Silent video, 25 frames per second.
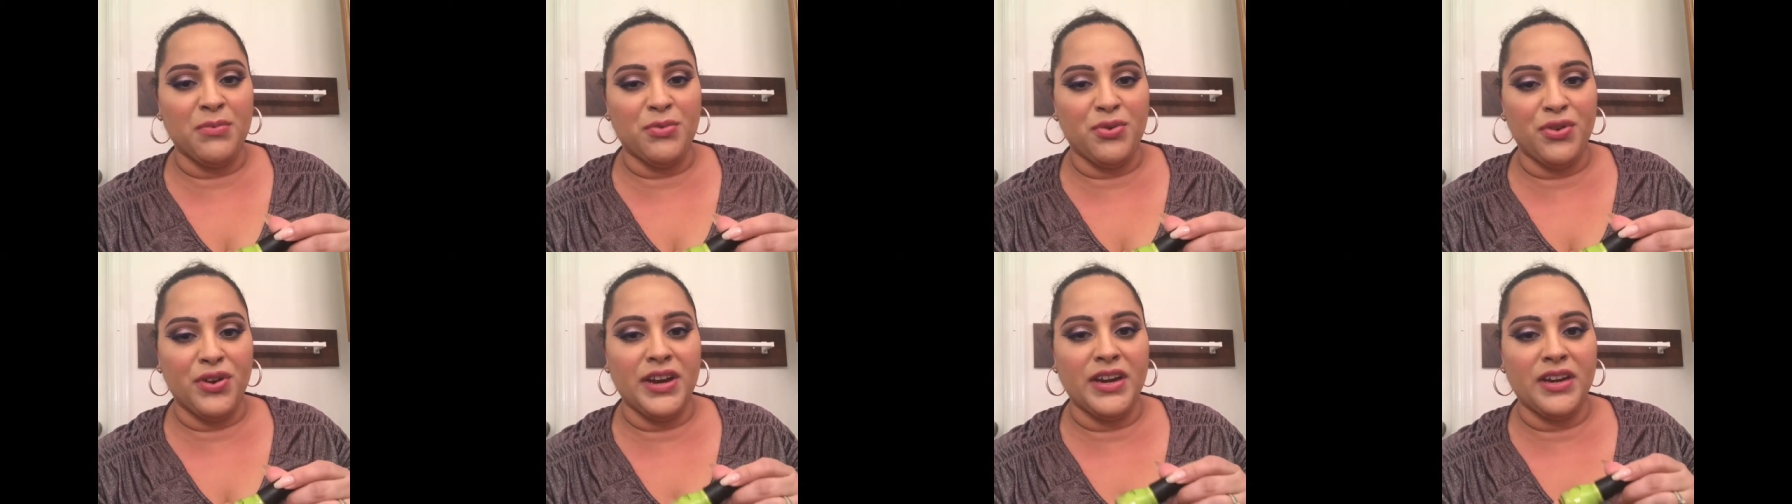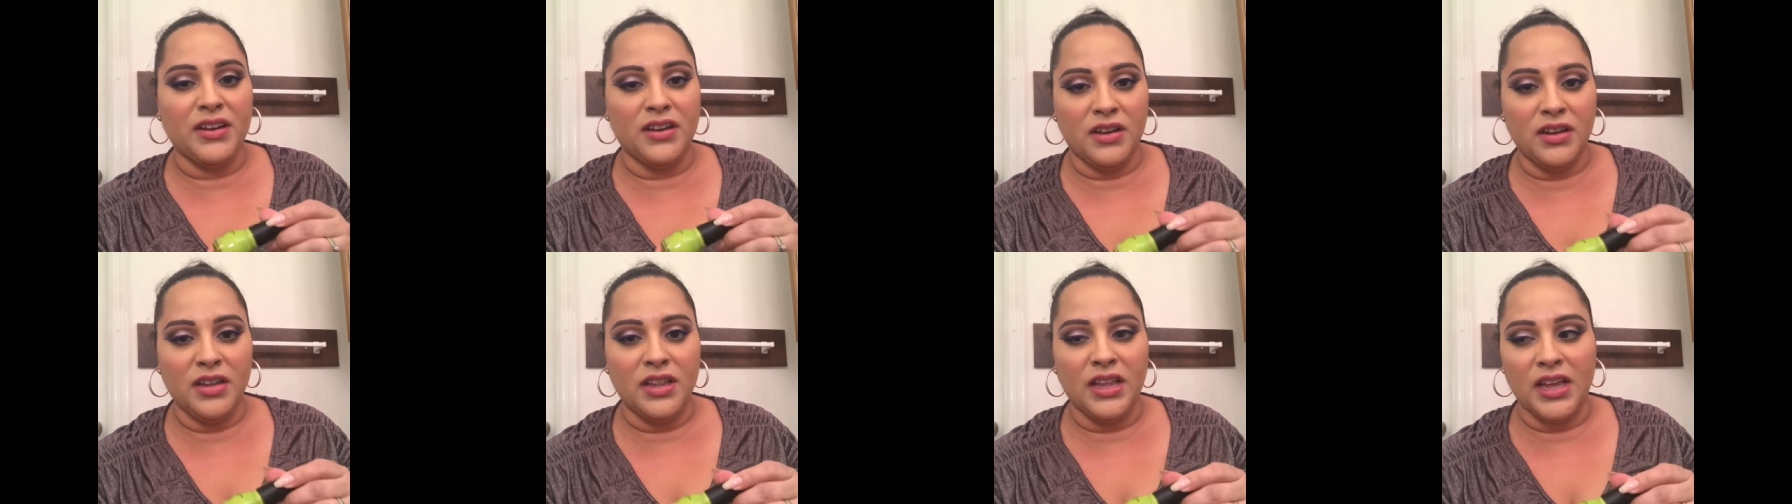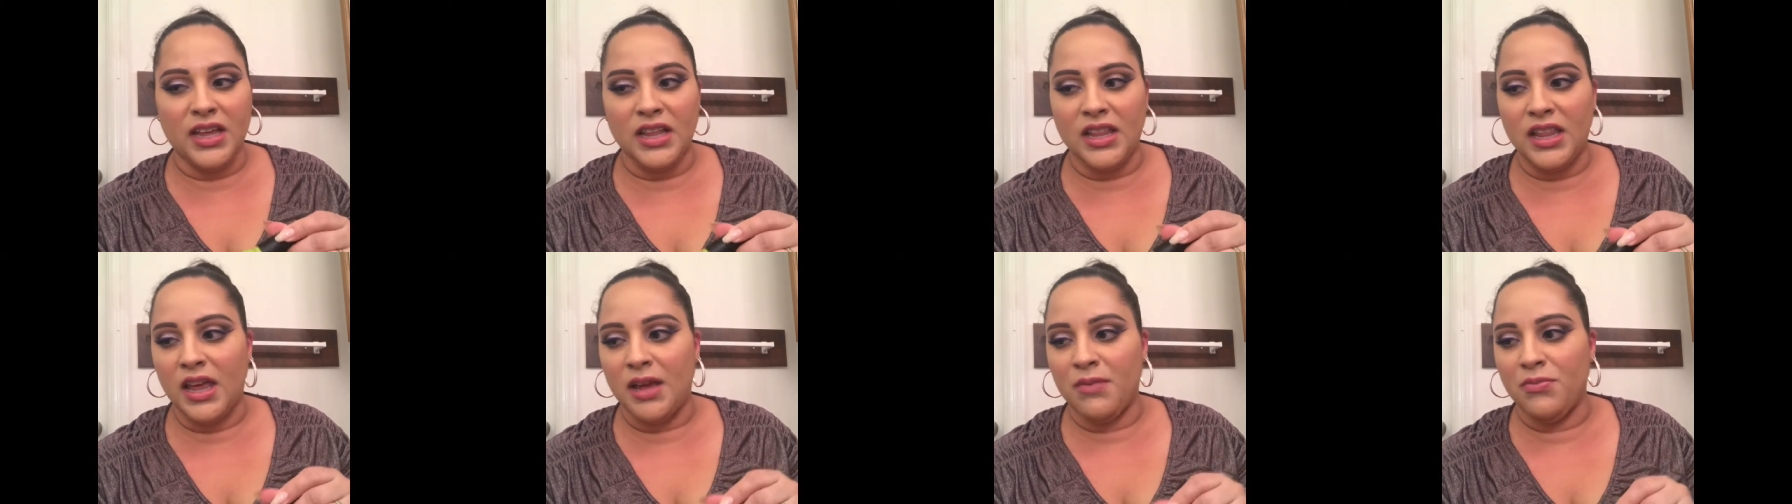green, like
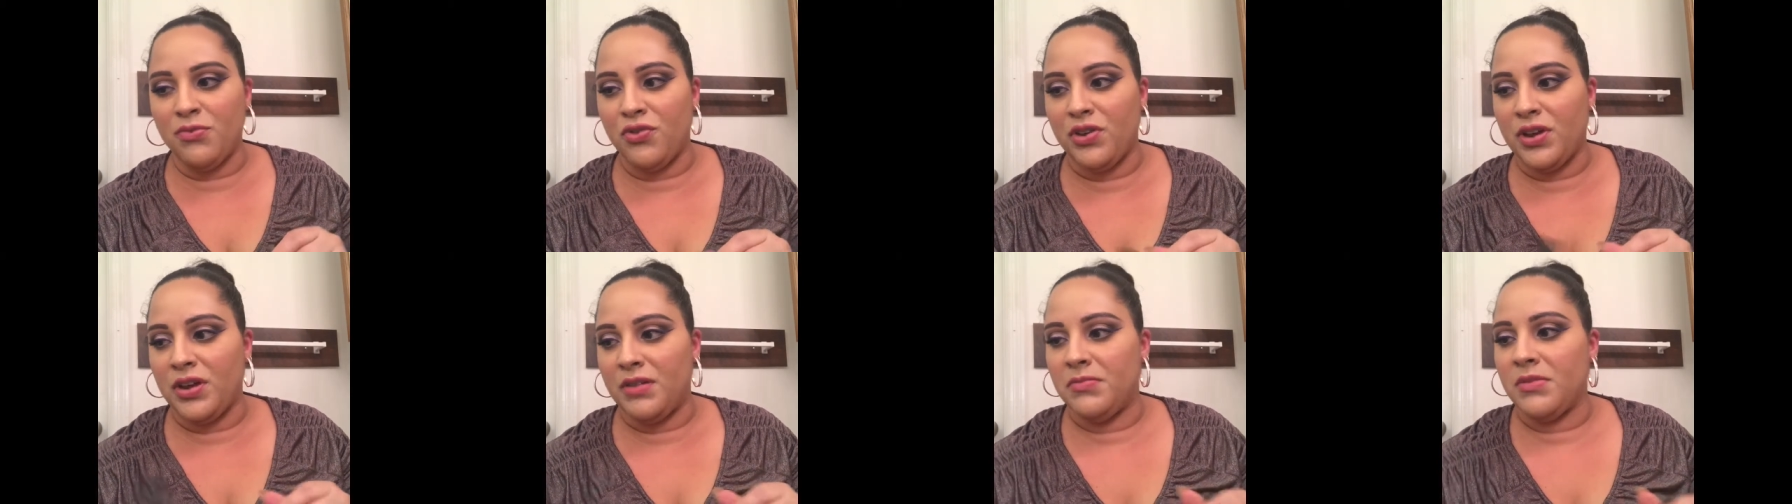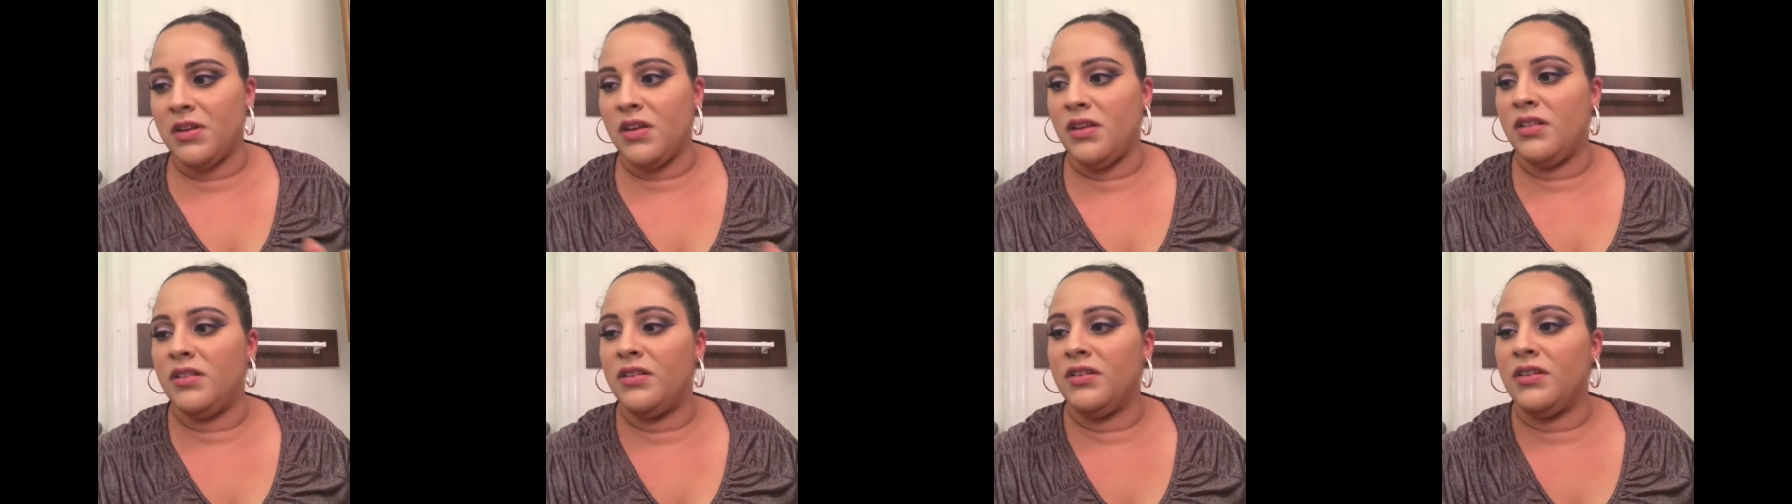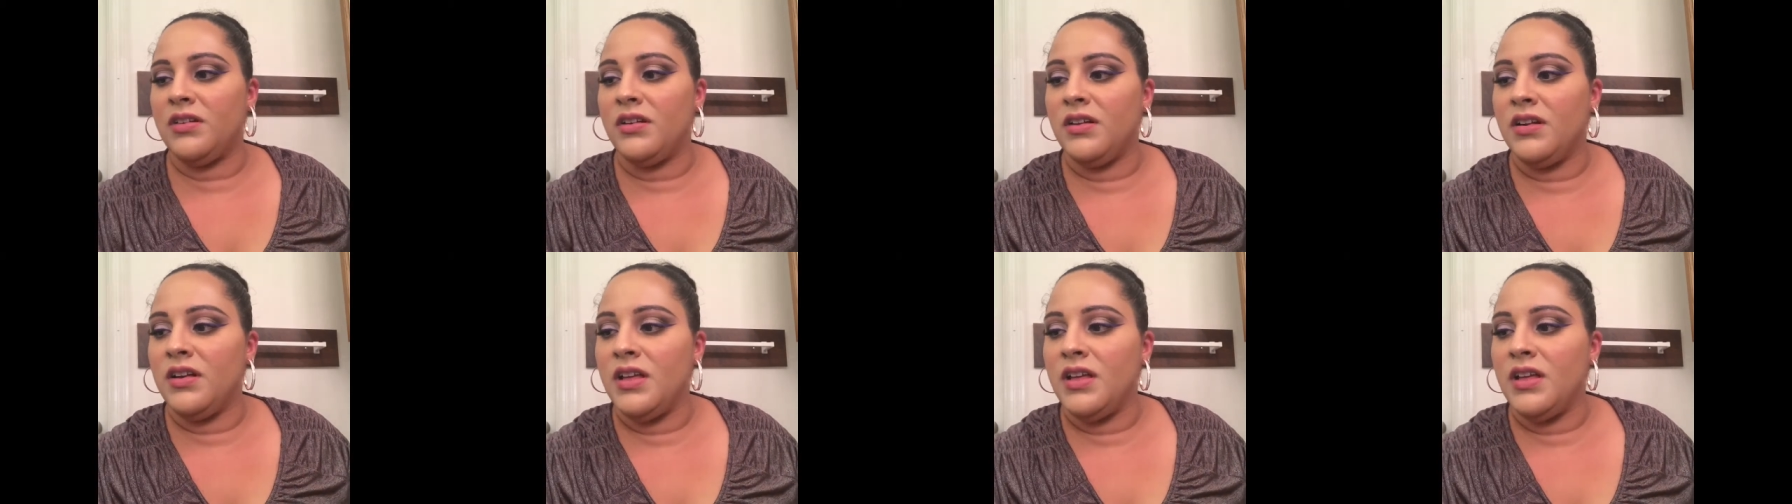a lime green color.